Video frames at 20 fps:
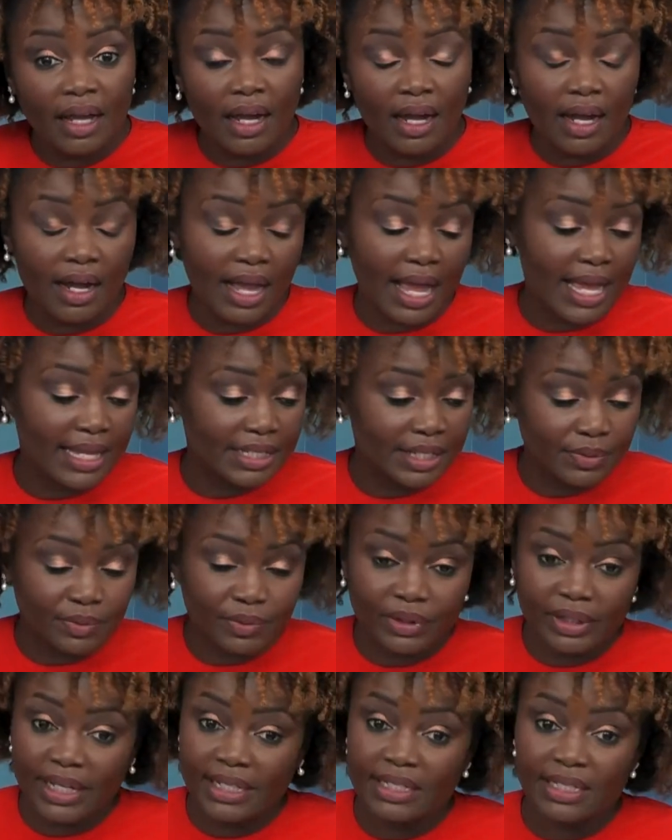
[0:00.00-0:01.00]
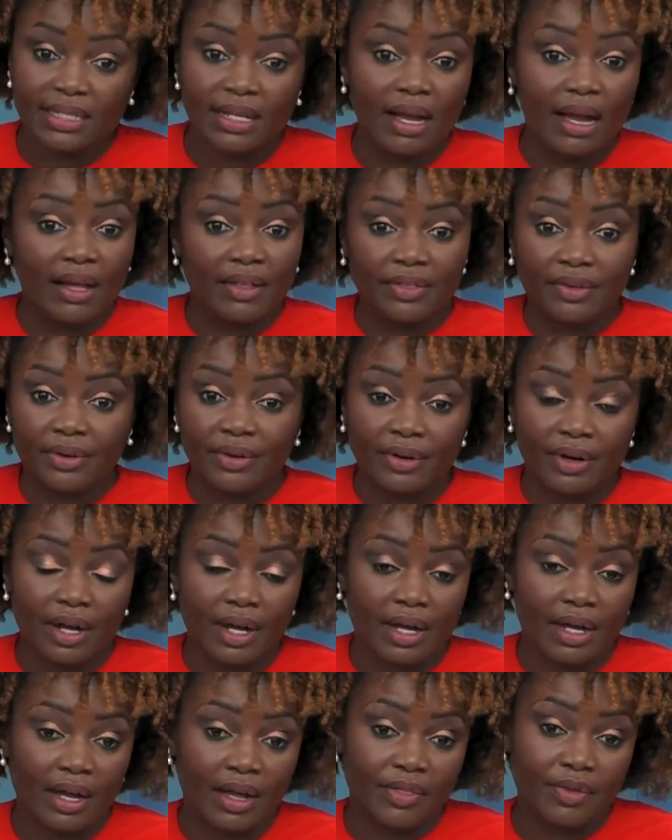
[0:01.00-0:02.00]
as it relates to
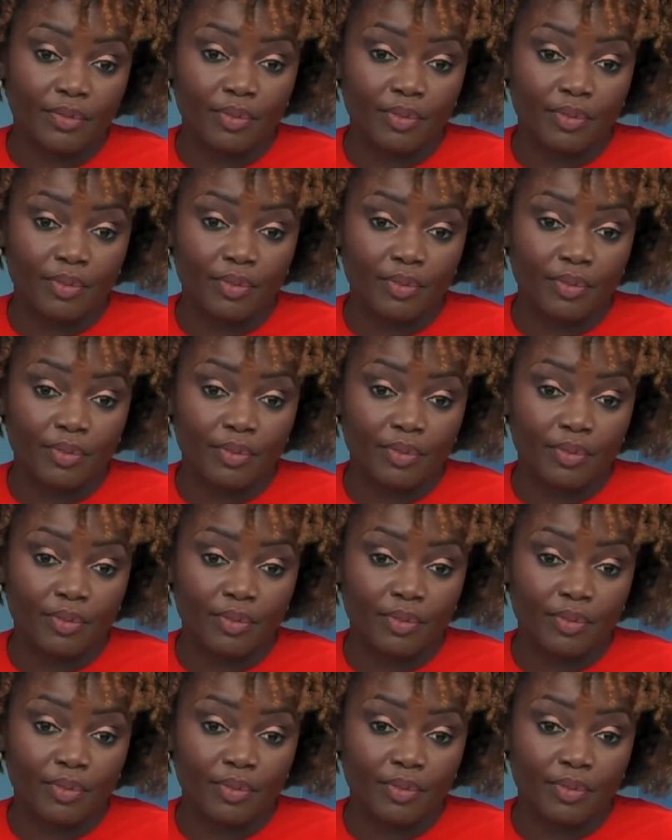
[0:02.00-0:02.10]
other